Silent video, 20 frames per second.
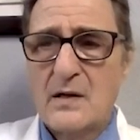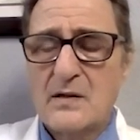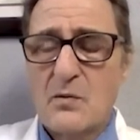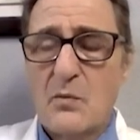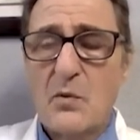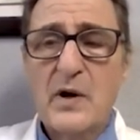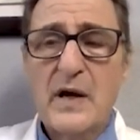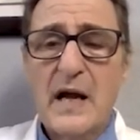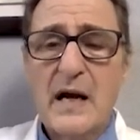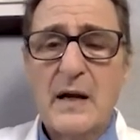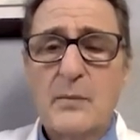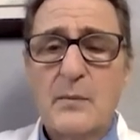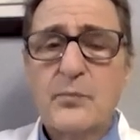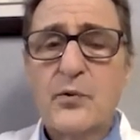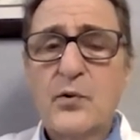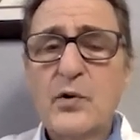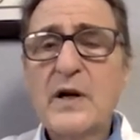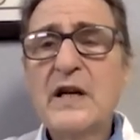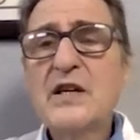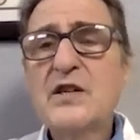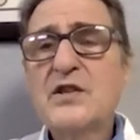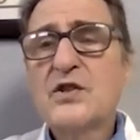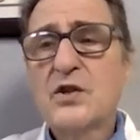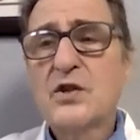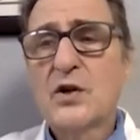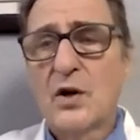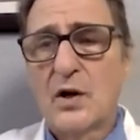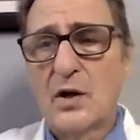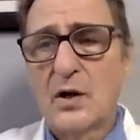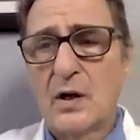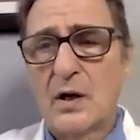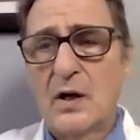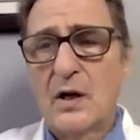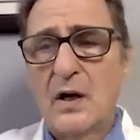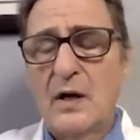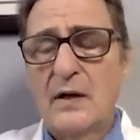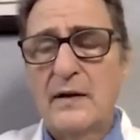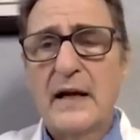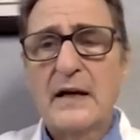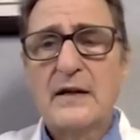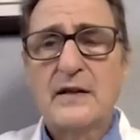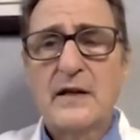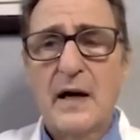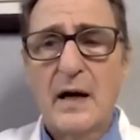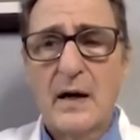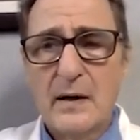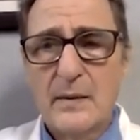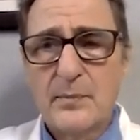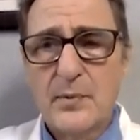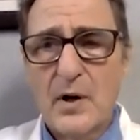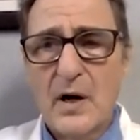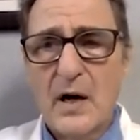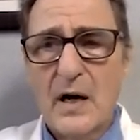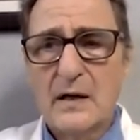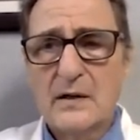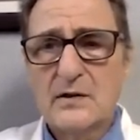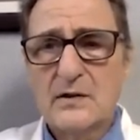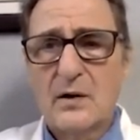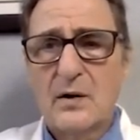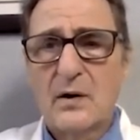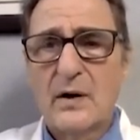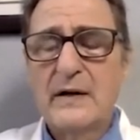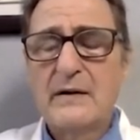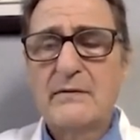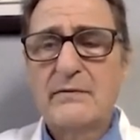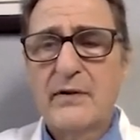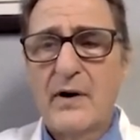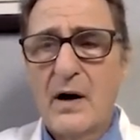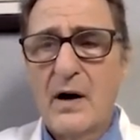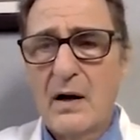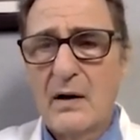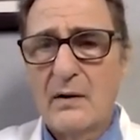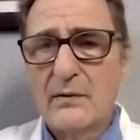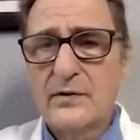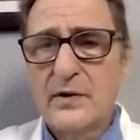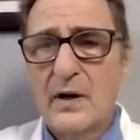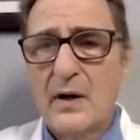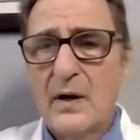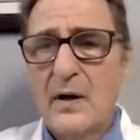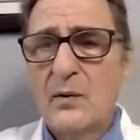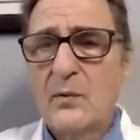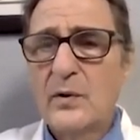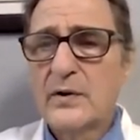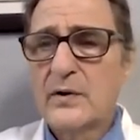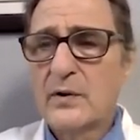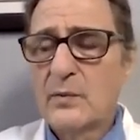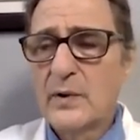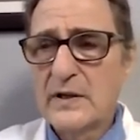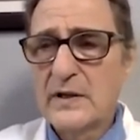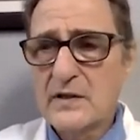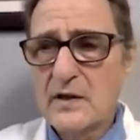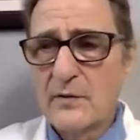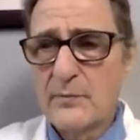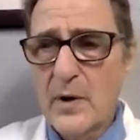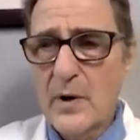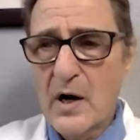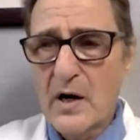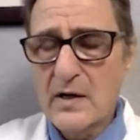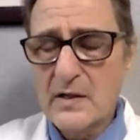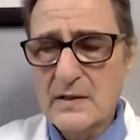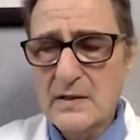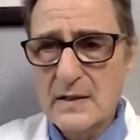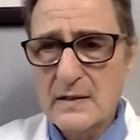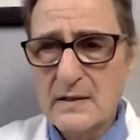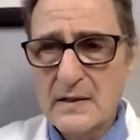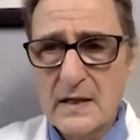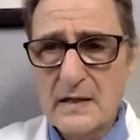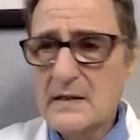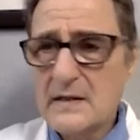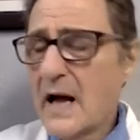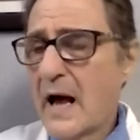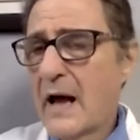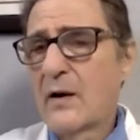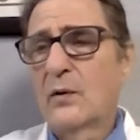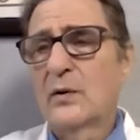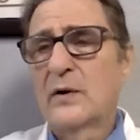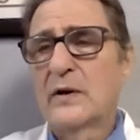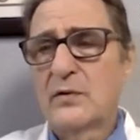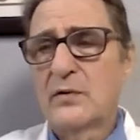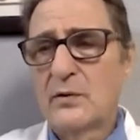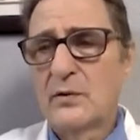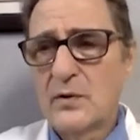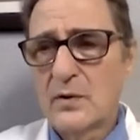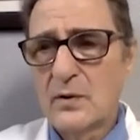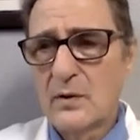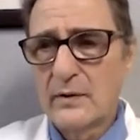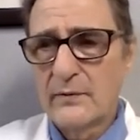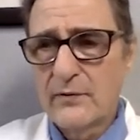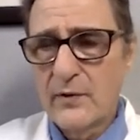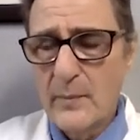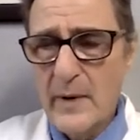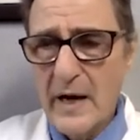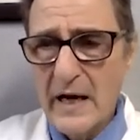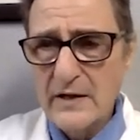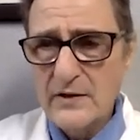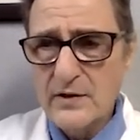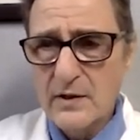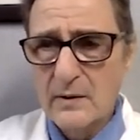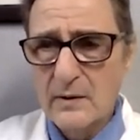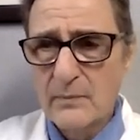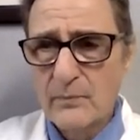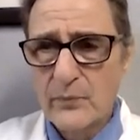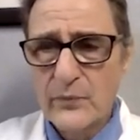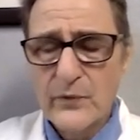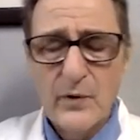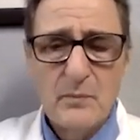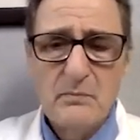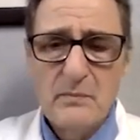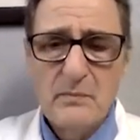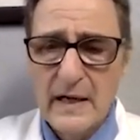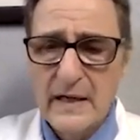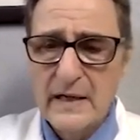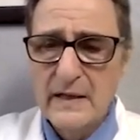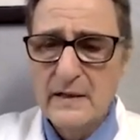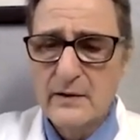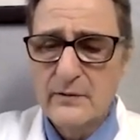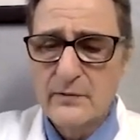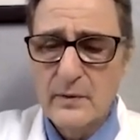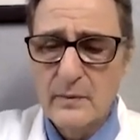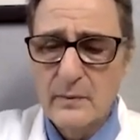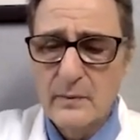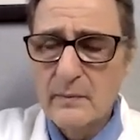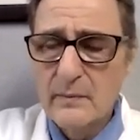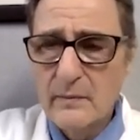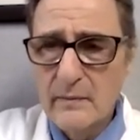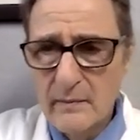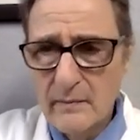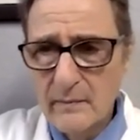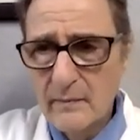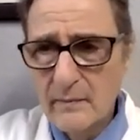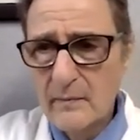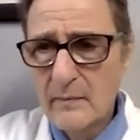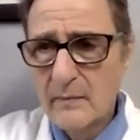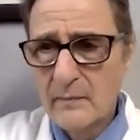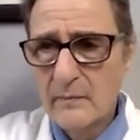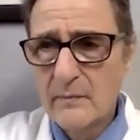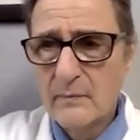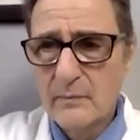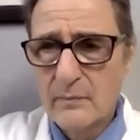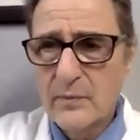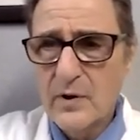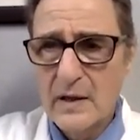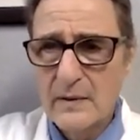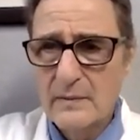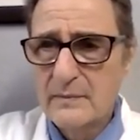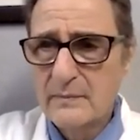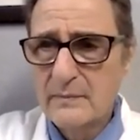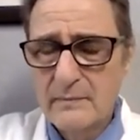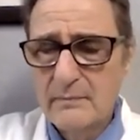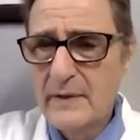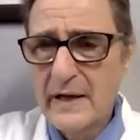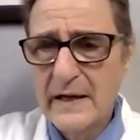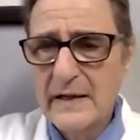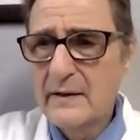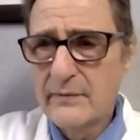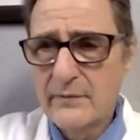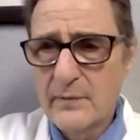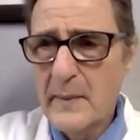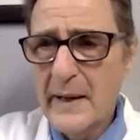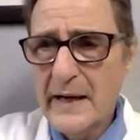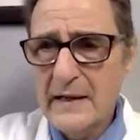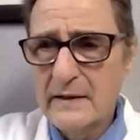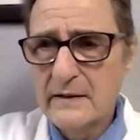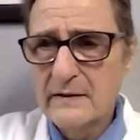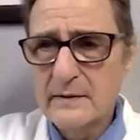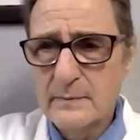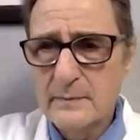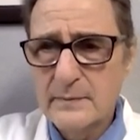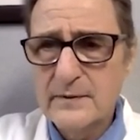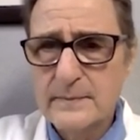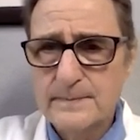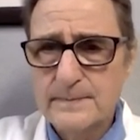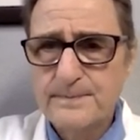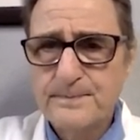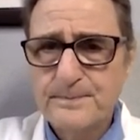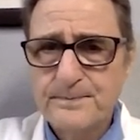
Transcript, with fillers: So we're getting pretty sure that dairy products are involved with the risk of Parkinson's disease, not only through neuroinflammation, through many different, many different mechanisms.